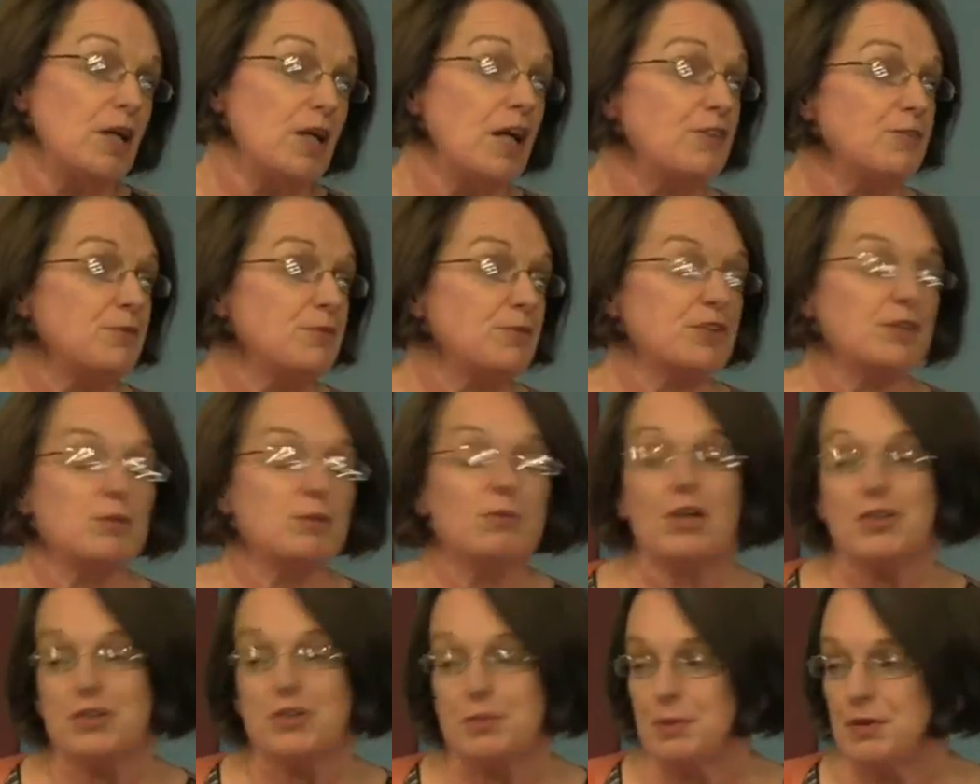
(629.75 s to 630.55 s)
We asked him if
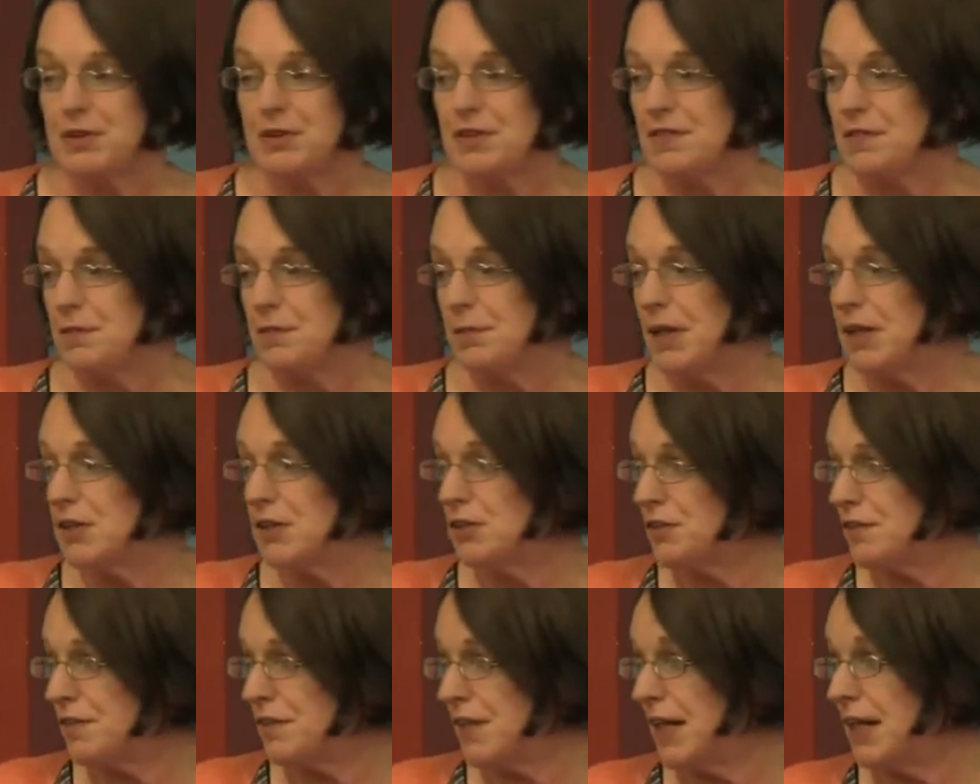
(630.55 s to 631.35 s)
he wanted to
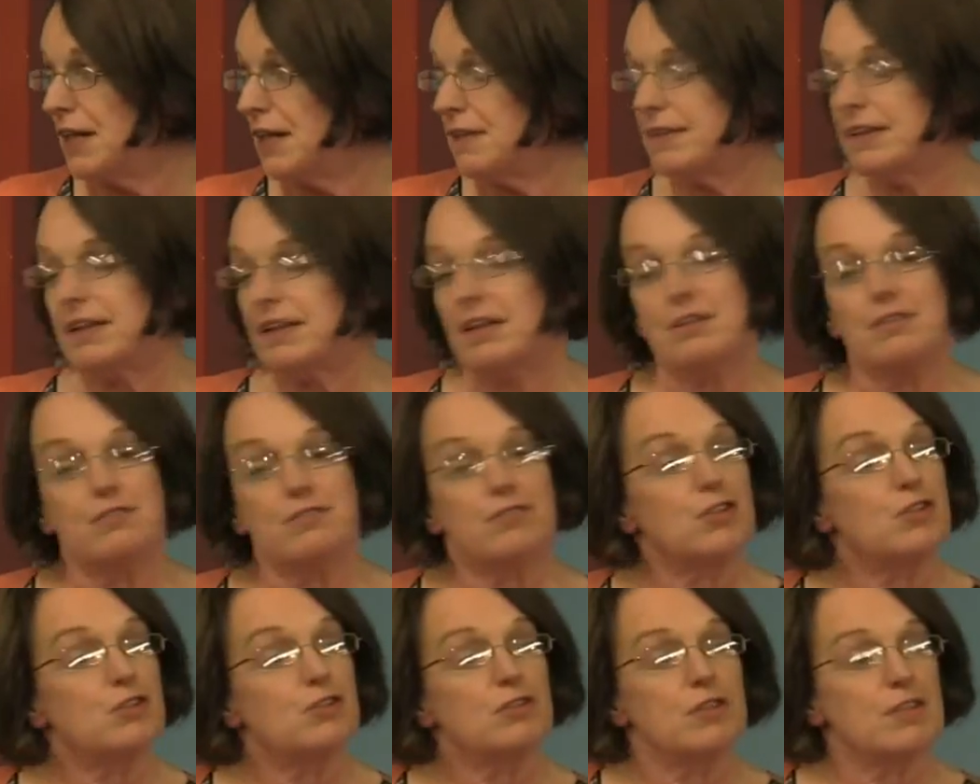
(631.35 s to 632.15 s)
participate or say anything at
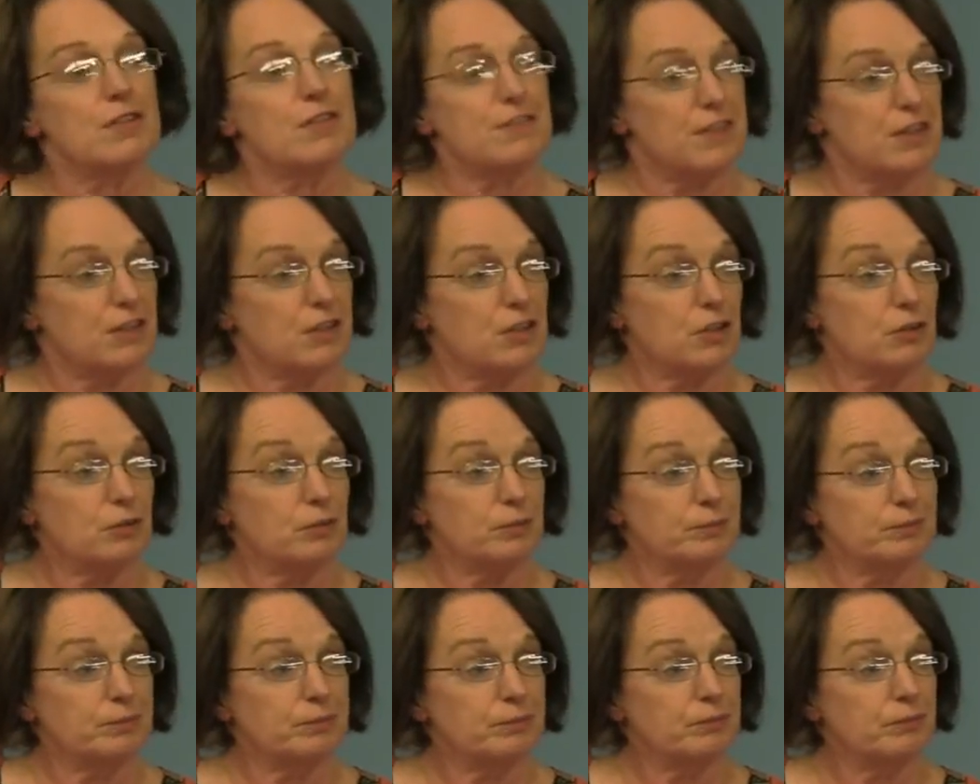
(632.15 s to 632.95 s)
the funeral. He said
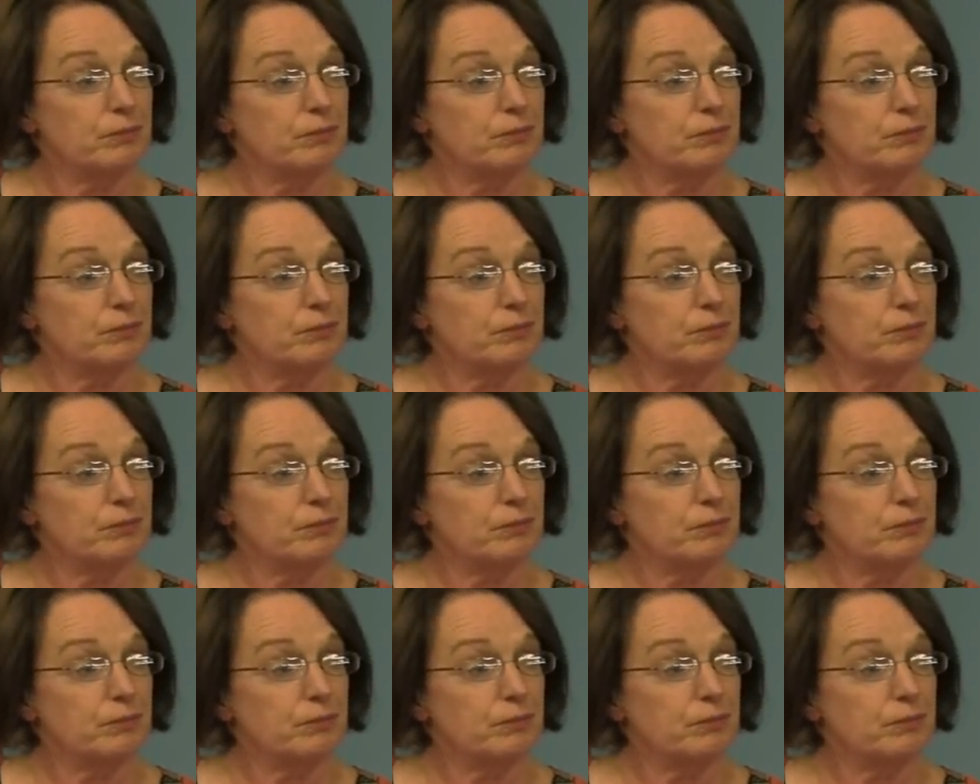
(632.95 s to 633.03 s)
no.